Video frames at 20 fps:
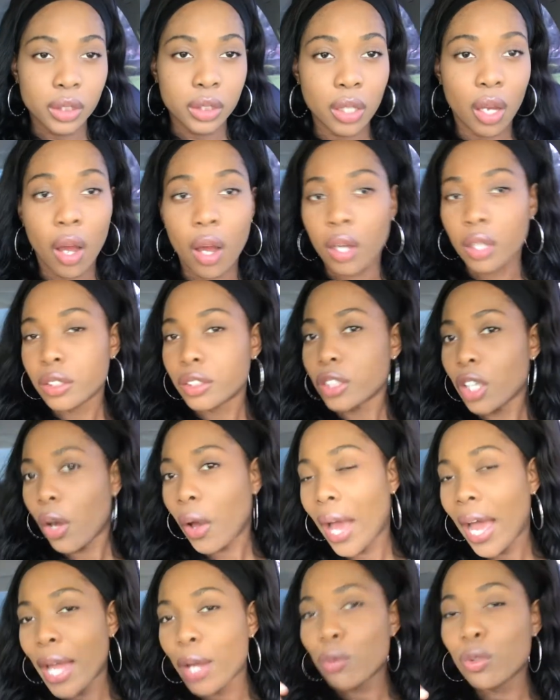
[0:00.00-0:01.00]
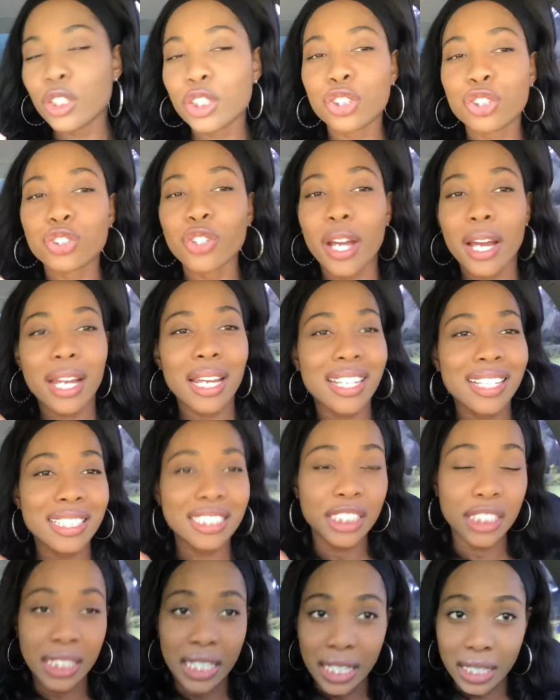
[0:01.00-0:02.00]
Y'all, so I was
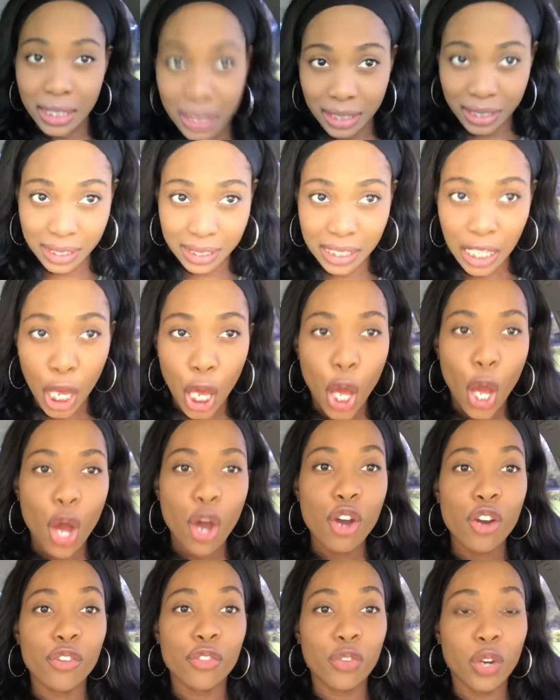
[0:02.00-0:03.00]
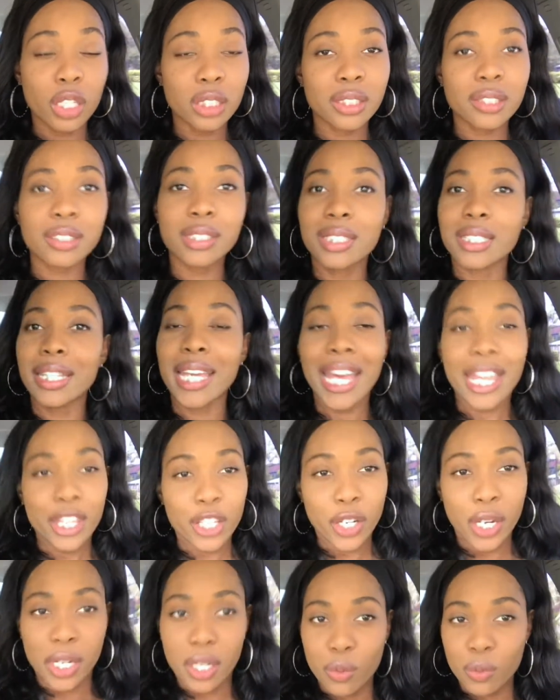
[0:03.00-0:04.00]
trying to get this frontal
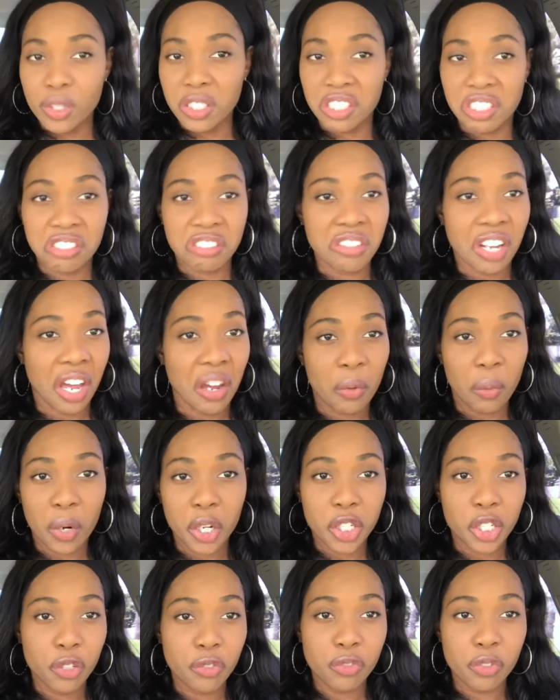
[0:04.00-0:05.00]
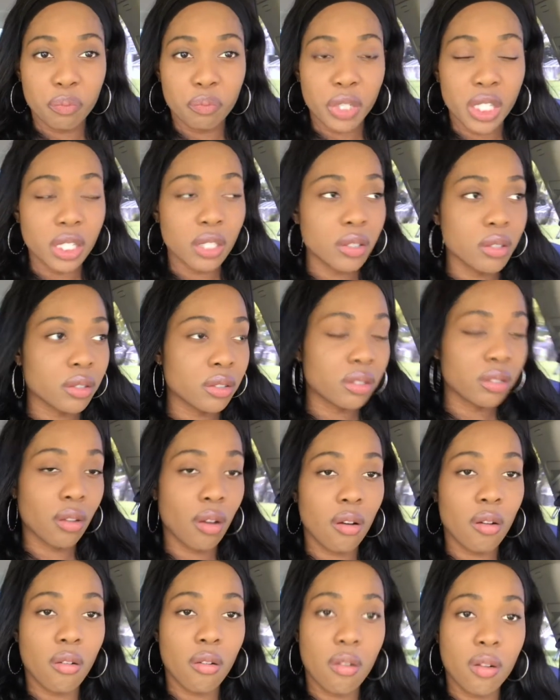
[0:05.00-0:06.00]
together and it was just not working for me, and
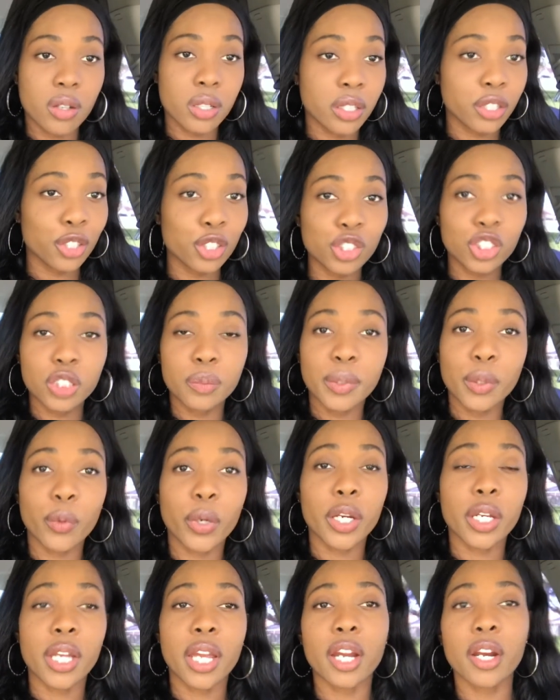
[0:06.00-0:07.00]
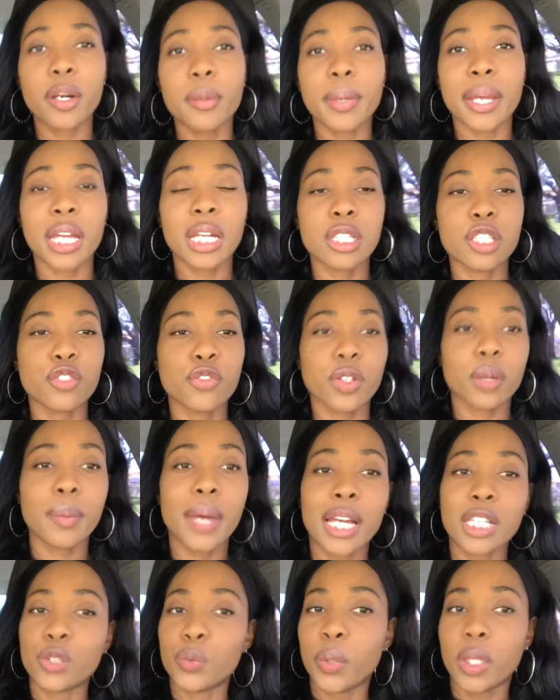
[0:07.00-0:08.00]
so yours has been wearing hair bands for the
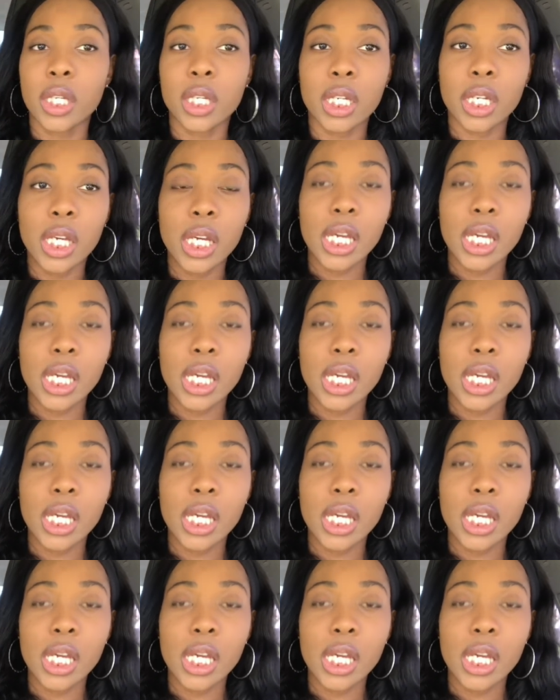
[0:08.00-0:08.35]
past week.